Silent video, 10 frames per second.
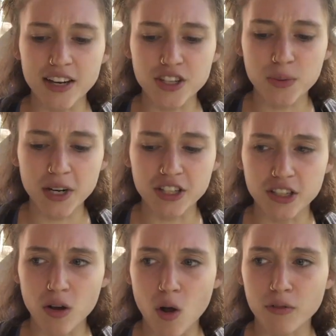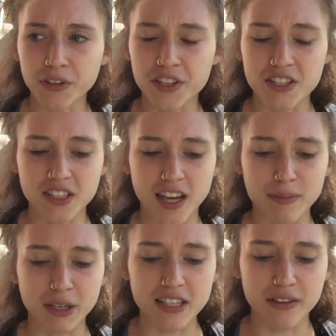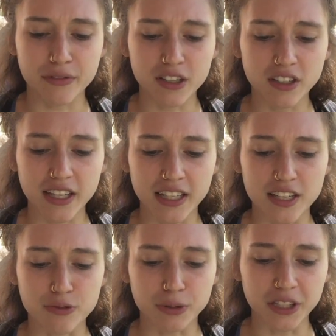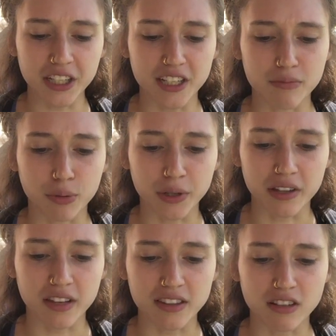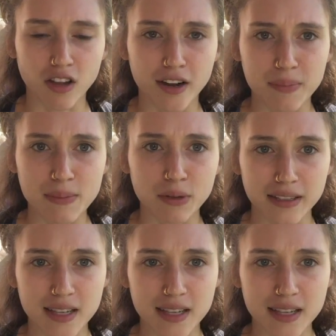I just wanted to go over this today because I feel like it's really an important thing that a lot of people